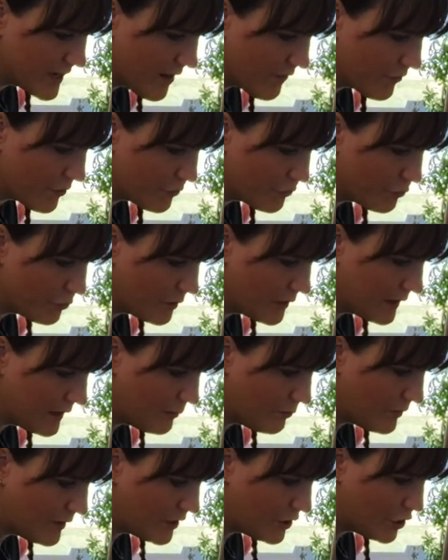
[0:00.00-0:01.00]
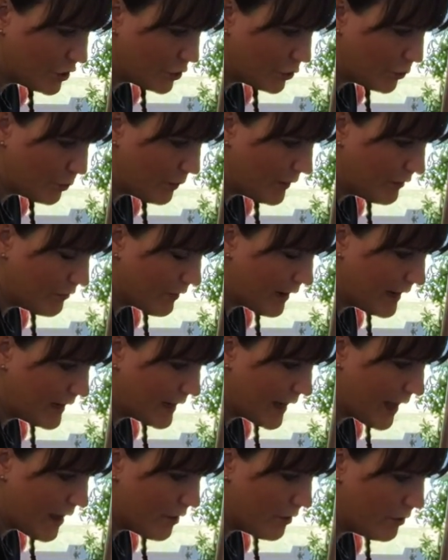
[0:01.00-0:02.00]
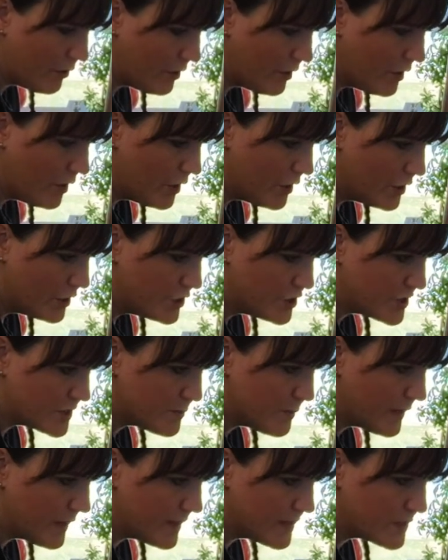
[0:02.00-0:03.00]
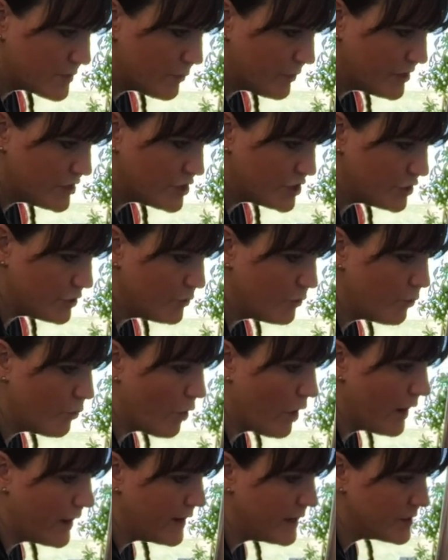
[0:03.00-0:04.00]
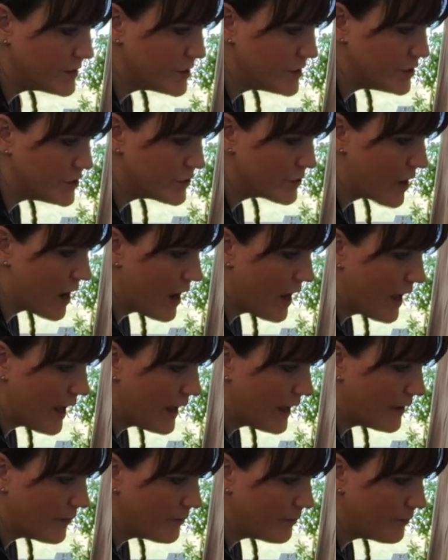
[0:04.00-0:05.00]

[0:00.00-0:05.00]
never really be goopy right now, just because we do want it to dry.